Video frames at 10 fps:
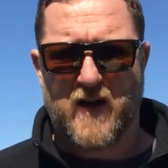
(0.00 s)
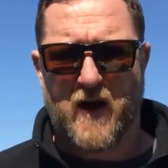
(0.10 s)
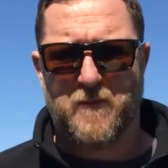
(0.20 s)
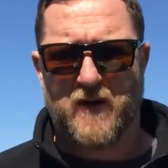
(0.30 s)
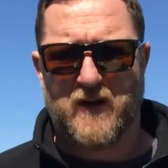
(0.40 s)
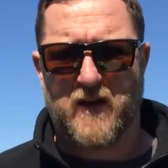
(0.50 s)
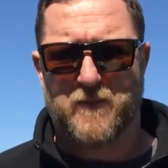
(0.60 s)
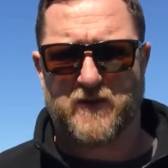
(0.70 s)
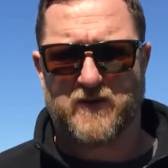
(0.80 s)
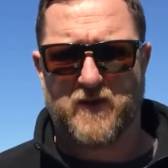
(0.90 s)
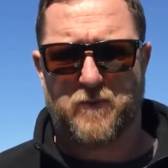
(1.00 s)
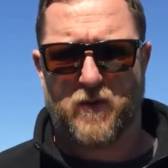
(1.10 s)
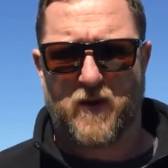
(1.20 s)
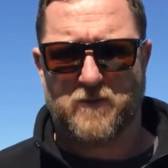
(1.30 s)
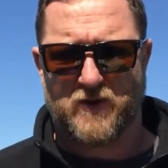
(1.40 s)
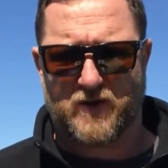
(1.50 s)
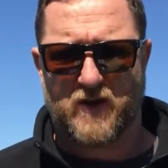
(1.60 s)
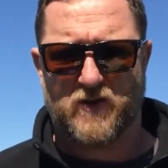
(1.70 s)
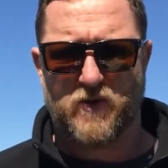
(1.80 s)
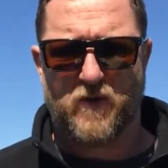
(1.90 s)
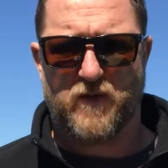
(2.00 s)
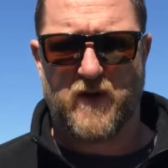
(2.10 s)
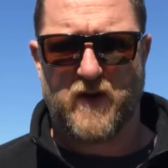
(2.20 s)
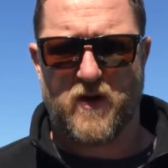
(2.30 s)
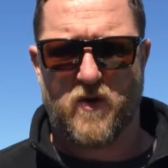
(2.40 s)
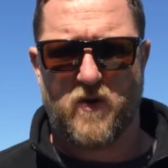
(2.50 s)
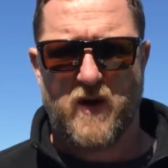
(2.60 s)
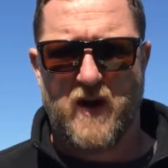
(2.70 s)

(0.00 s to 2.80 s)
I'm going to keep it simple. I'm just going to do a video,